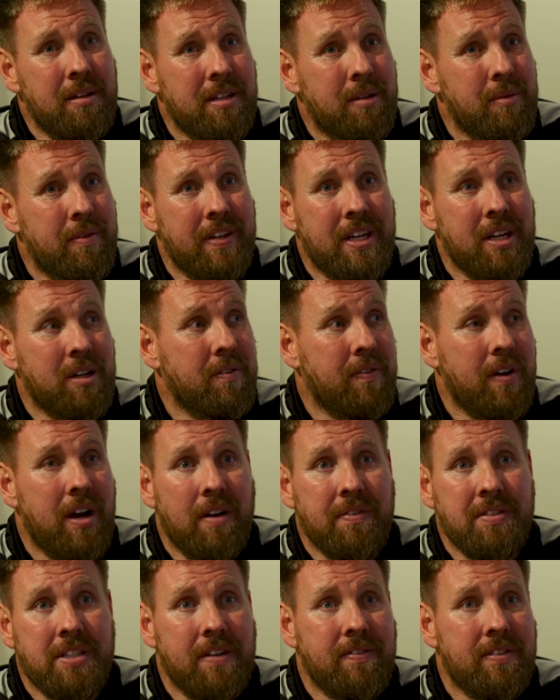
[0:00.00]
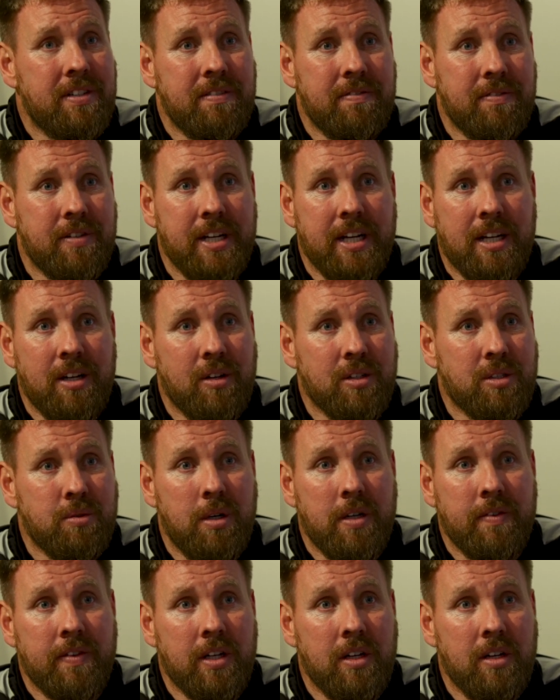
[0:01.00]
Whether you kick off at 7:30, 3 o'clock,
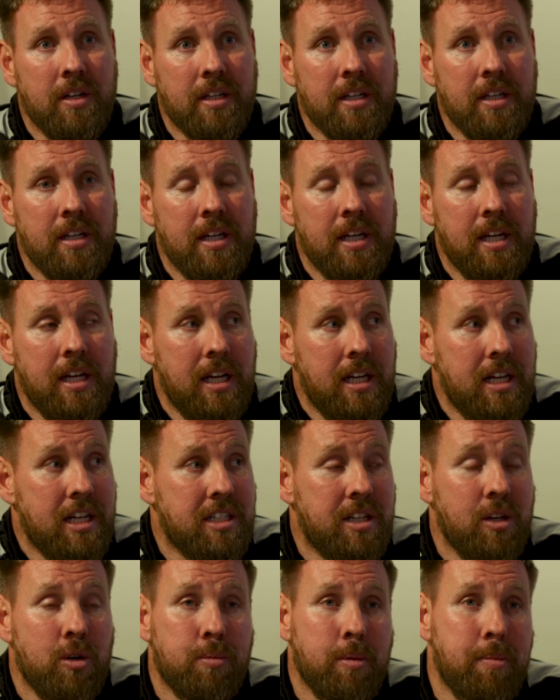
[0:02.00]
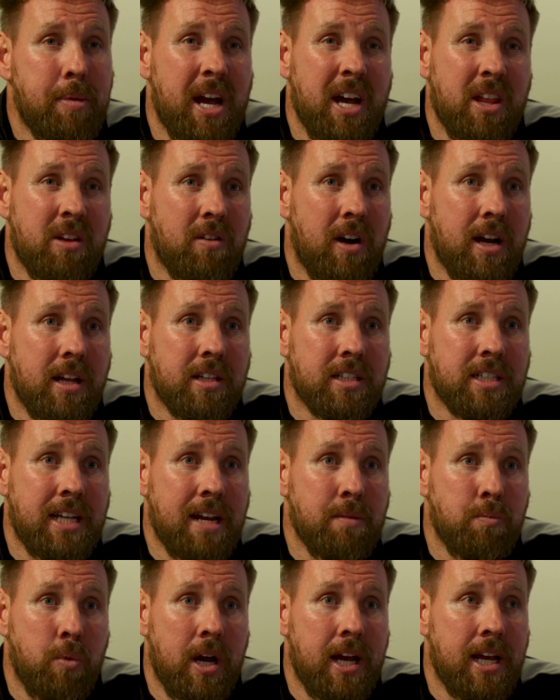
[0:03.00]
12 o'clock, you still prepare the
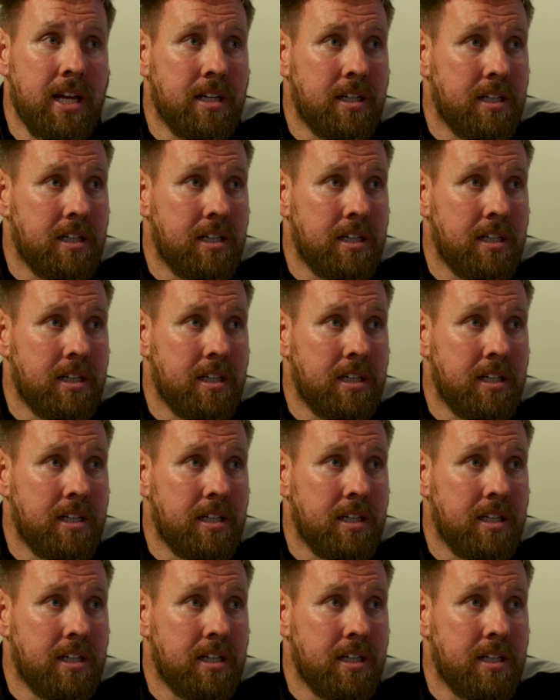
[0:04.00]
same way.